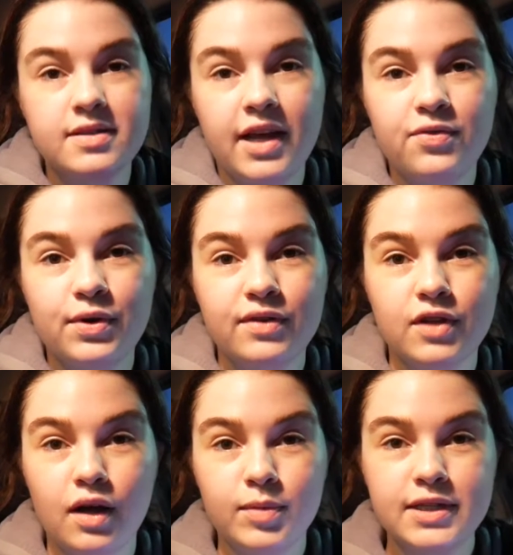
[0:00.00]
Day 4 of
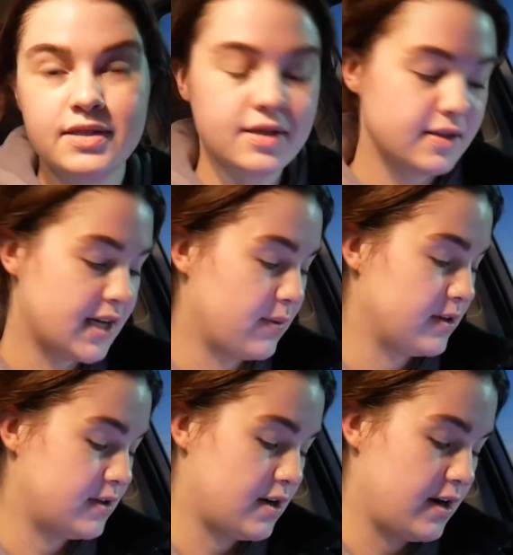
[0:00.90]
Vlogmas. This is how
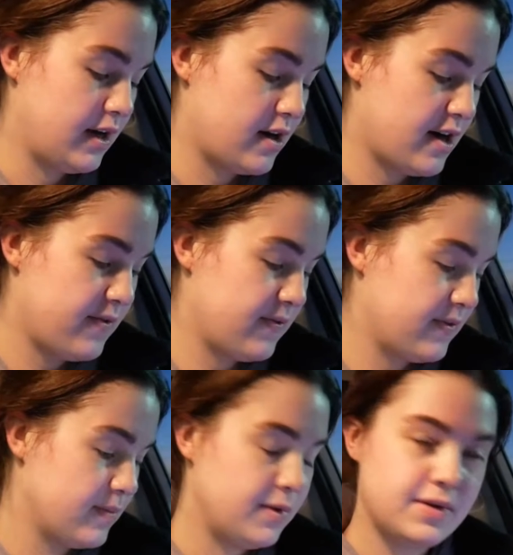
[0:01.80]
we're starting it off.
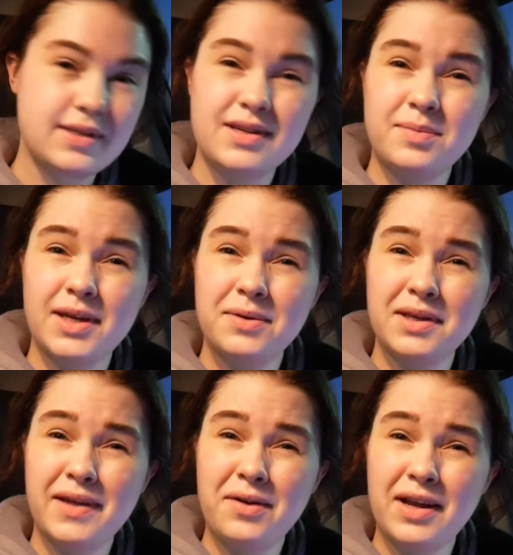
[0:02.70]
Music's gonna play
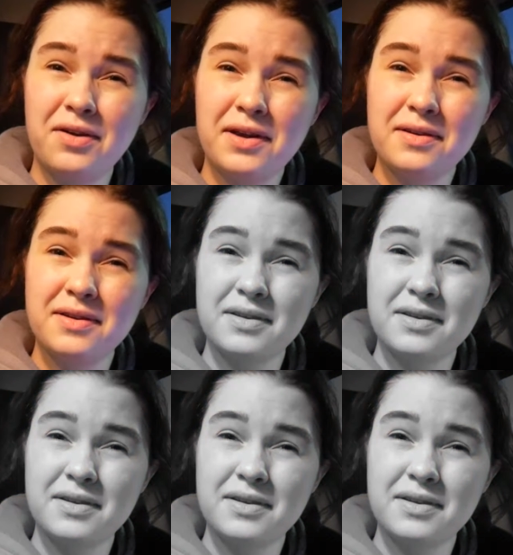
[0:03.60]
really loud. Hang on.